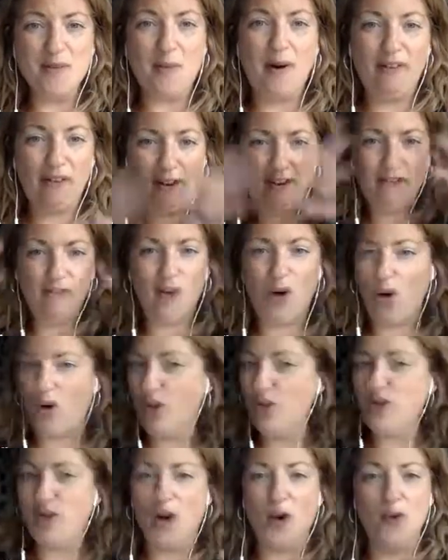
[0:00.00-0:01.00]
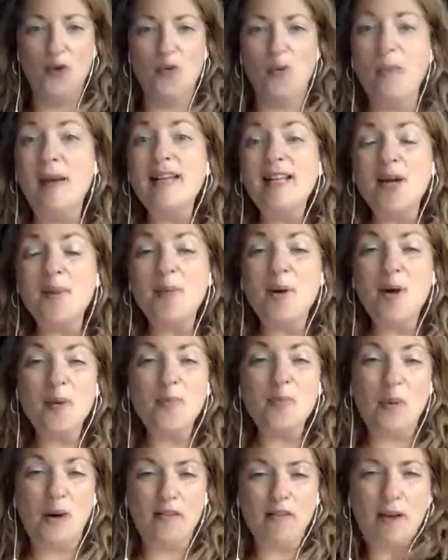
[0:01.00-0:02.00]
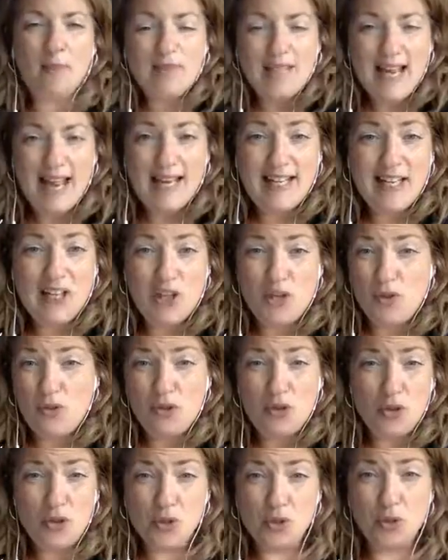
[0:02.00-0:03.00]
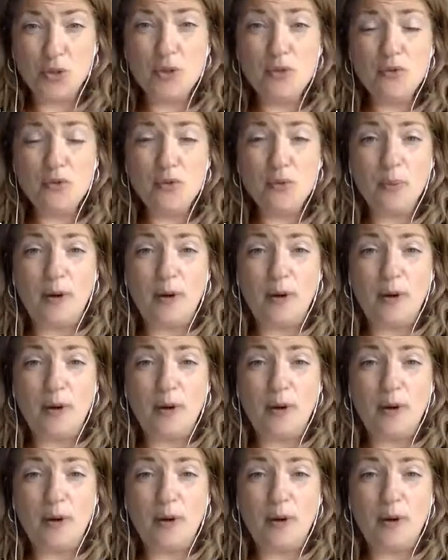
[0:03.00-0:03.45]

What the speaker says: where I've got no makeup on, where I'm telling you the truth,